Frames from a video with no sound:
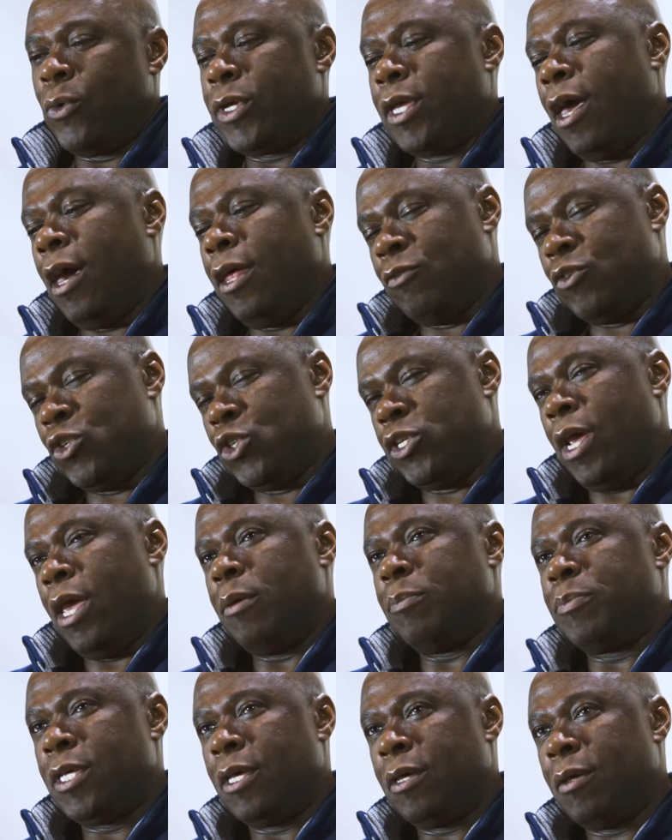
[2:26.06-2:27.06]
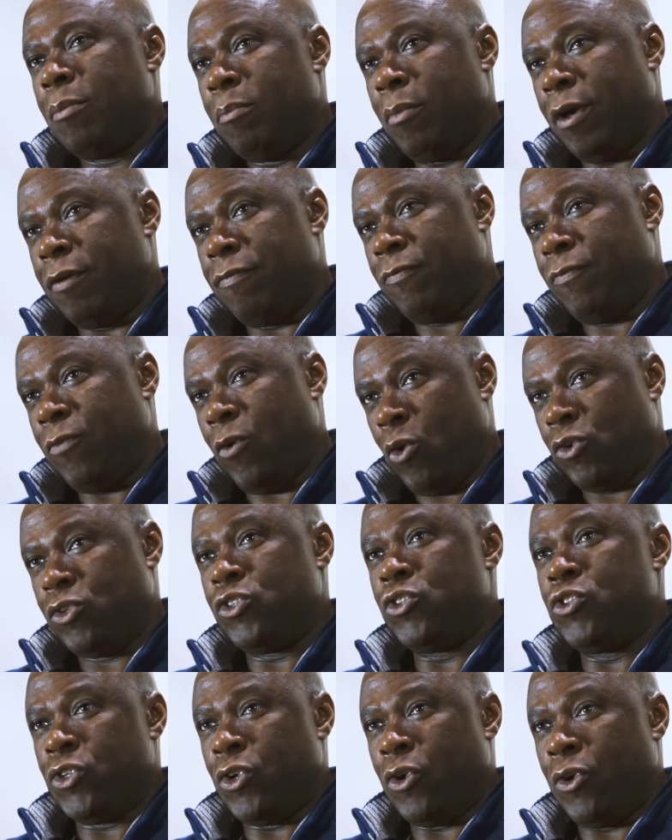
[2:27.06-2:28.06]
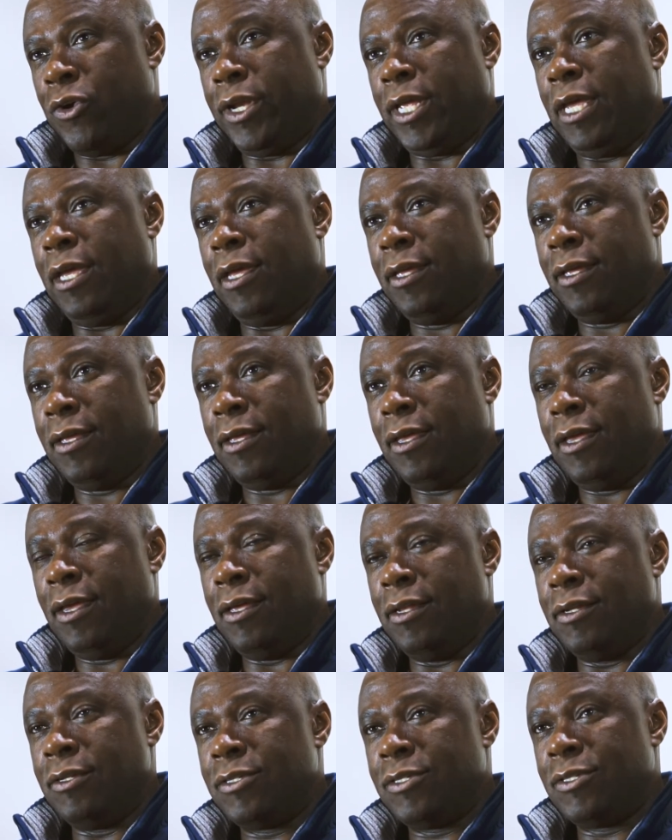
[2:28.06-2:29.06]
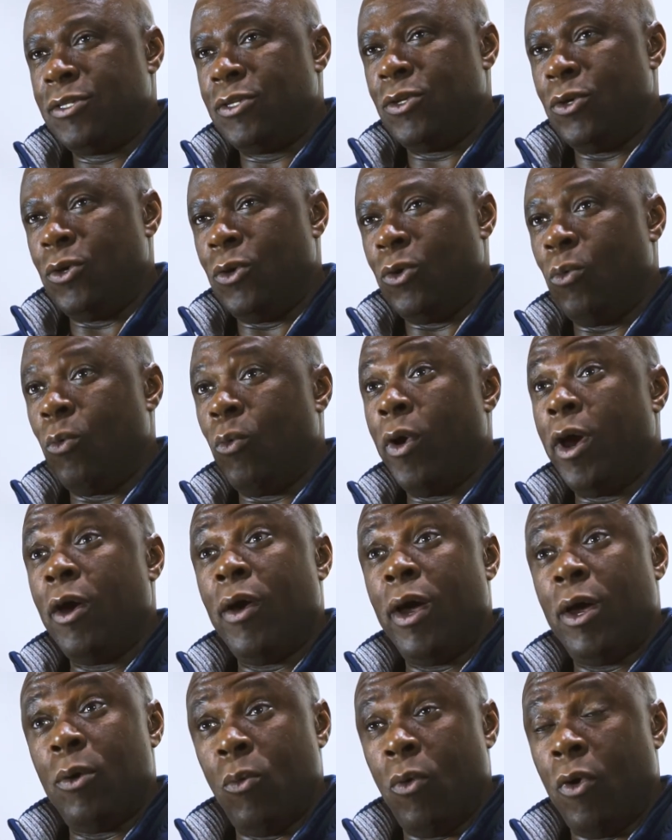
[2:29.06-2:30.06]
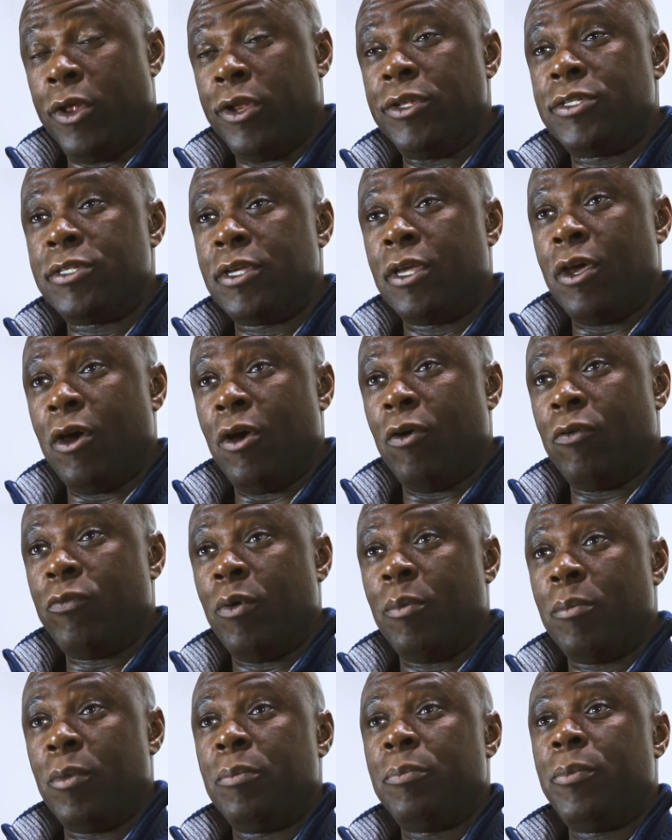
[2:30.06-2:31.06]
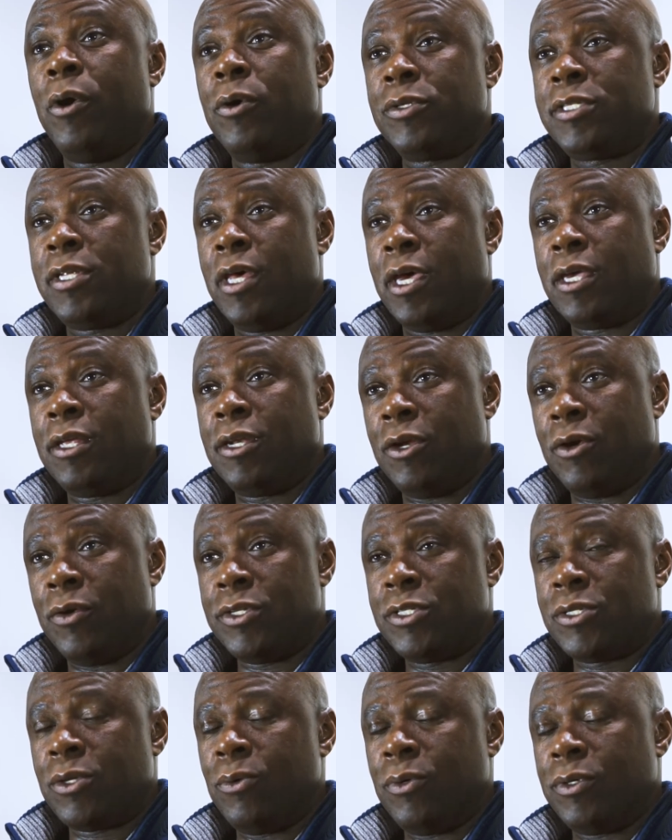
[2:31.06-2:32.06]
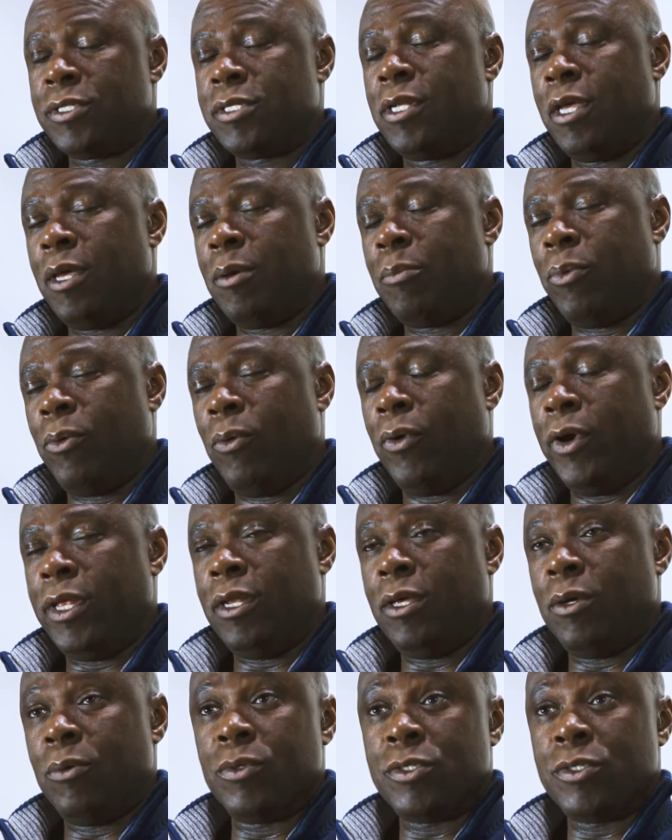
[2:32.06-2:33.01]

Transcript: So it kind of shaped my first journey into where I wanted to go from a post-secondary school standpoint.